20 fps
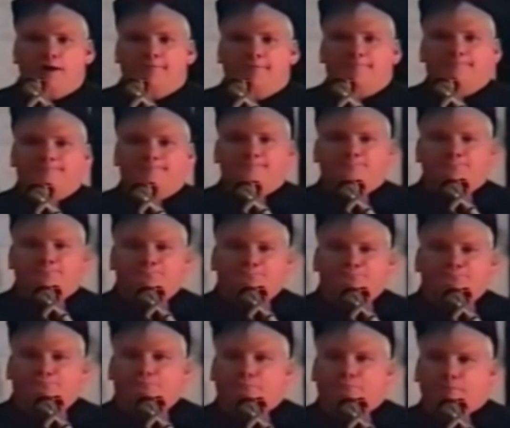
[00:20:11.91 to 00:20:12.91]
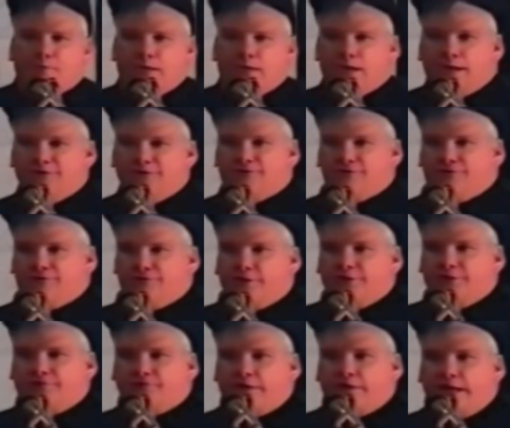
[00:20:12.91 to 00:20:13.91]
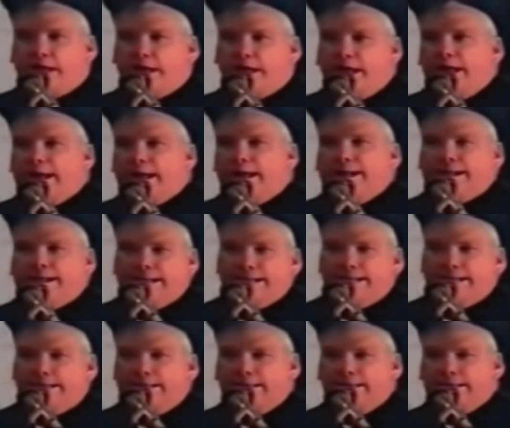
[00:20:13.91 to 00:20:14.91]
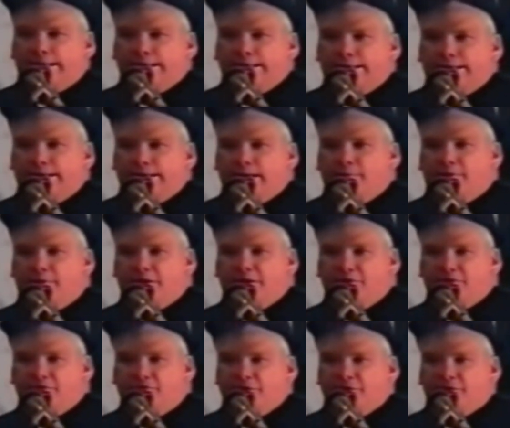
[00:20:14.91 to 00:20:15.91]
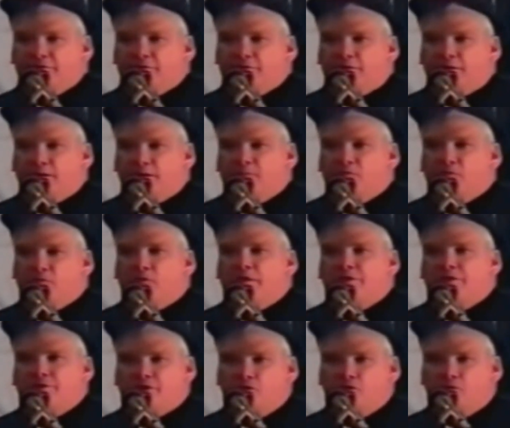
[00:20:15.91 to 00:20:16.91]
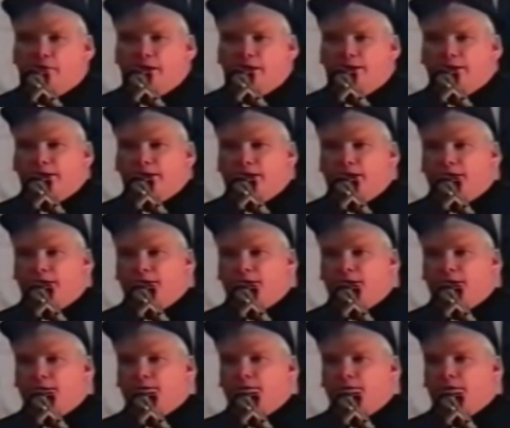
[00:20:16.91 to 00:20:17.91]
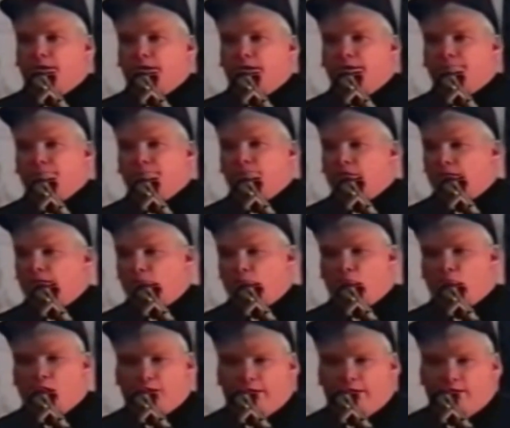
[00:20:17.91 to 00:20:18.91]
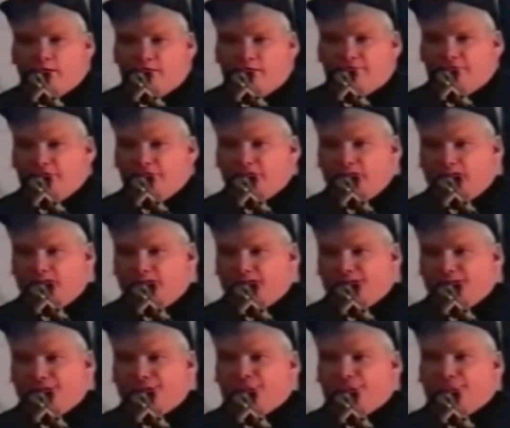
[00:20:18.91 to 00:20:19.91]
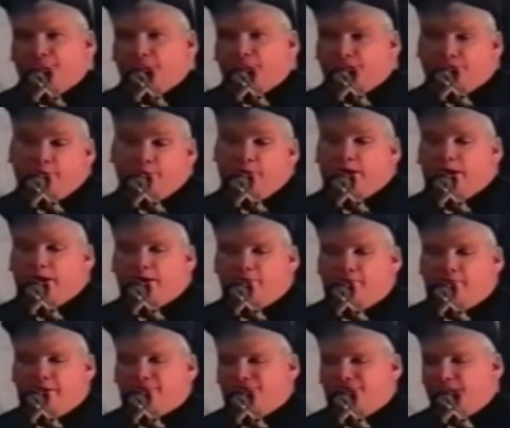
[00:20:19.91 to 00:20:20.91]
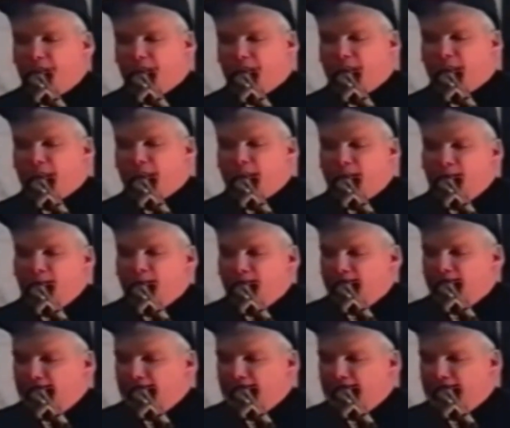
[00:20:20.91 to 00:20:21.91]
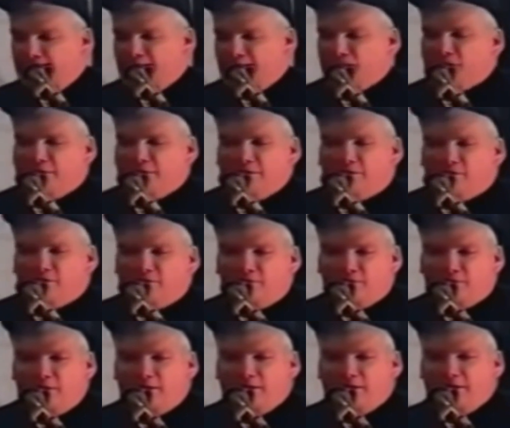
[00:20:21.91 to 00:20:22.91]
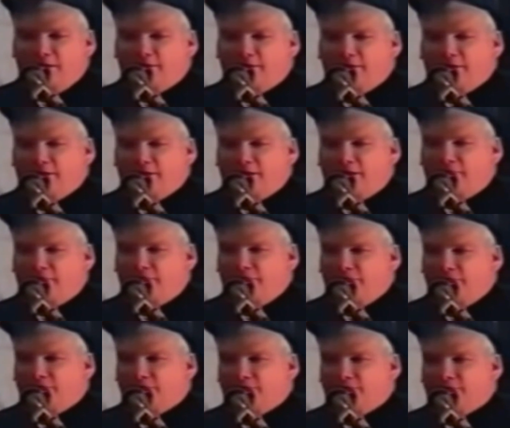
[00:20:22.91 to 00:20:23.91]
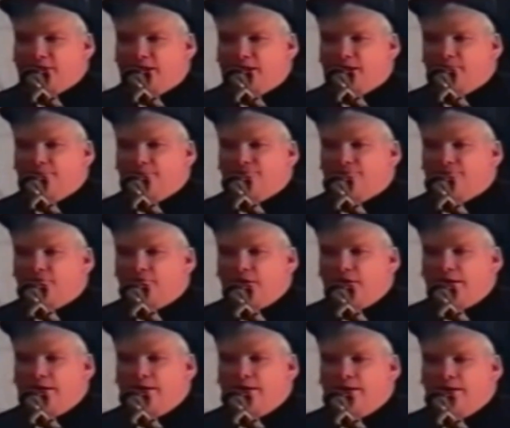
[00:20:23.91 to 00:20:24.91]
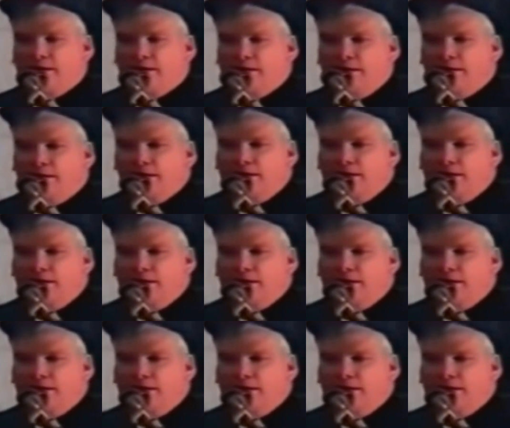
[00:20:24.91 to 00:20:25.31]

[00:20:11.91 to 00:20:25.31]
Well, I says, yes, I can. I'm an individual. I'm going to quit, and uh, I'm, walking off the job. And he says, so I got arrested and casually told, well, you, you got to finish a job. And so I